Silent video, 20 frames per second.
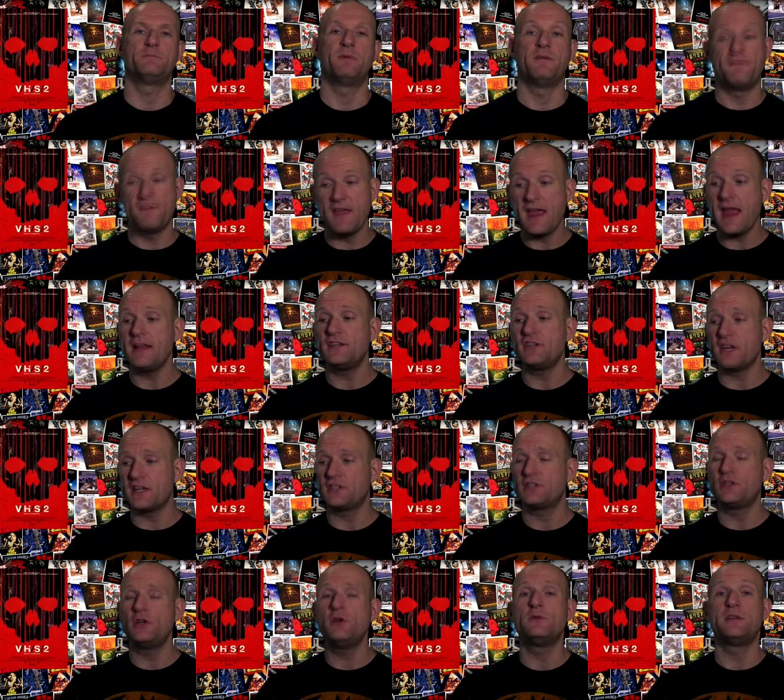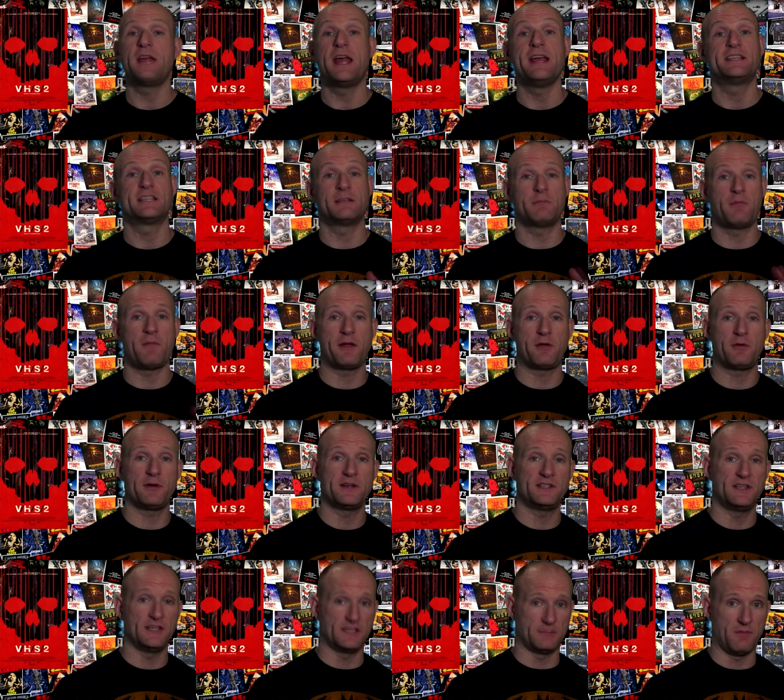But VHS 2 takes some of my
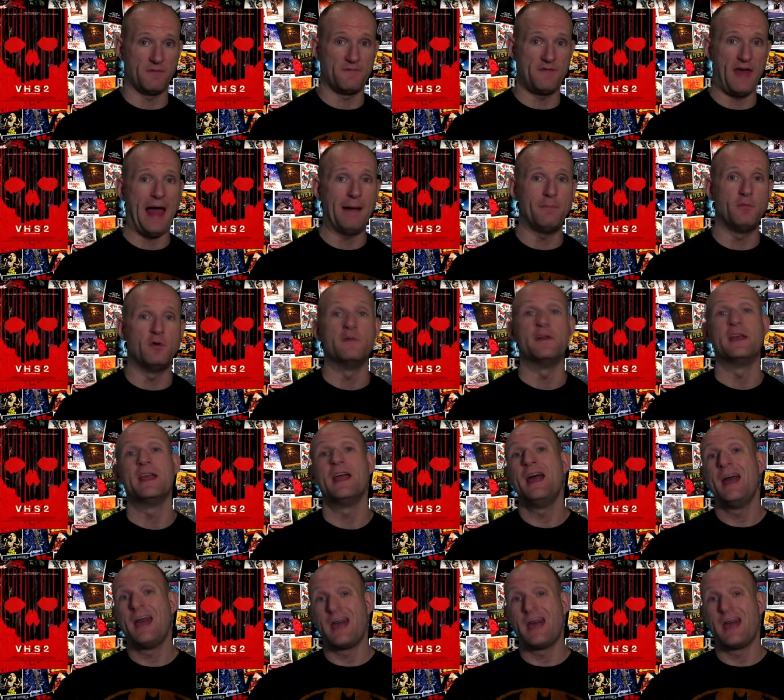criticism of that movie